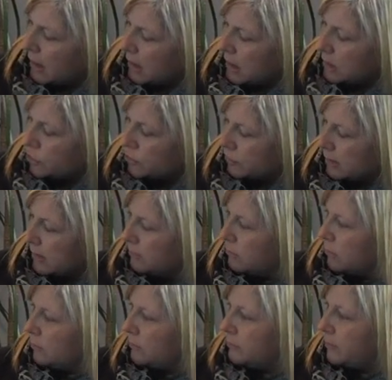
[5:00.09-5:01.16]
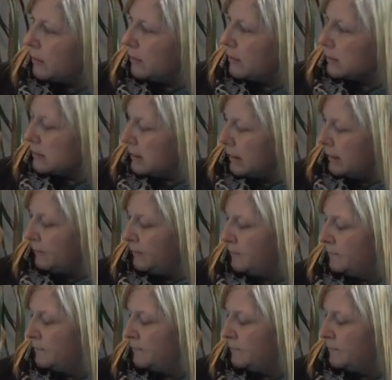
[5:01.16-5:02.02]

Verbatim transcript: Enjoy the moon party.